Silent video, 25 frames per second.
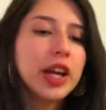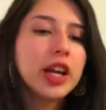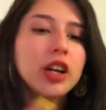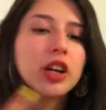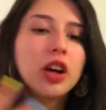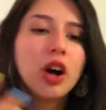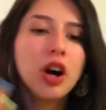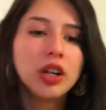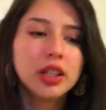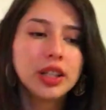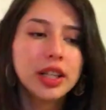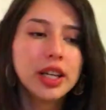and
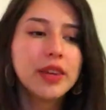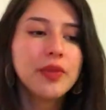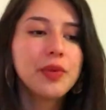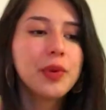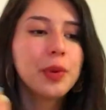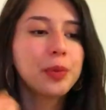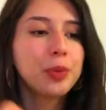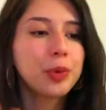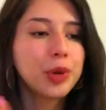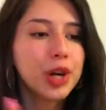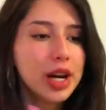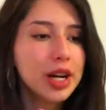cognitive
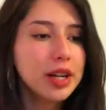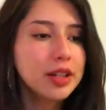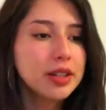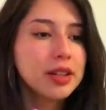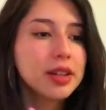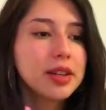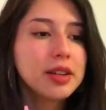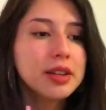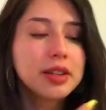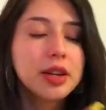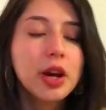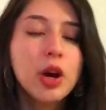
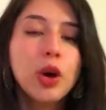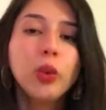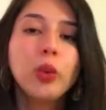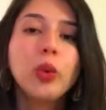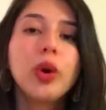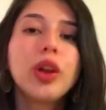appraisals